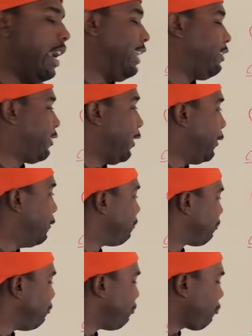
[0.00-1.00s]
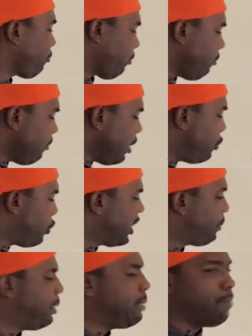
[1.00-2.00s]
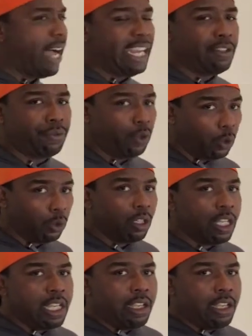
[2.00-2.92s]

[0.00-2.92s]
And so just be mindful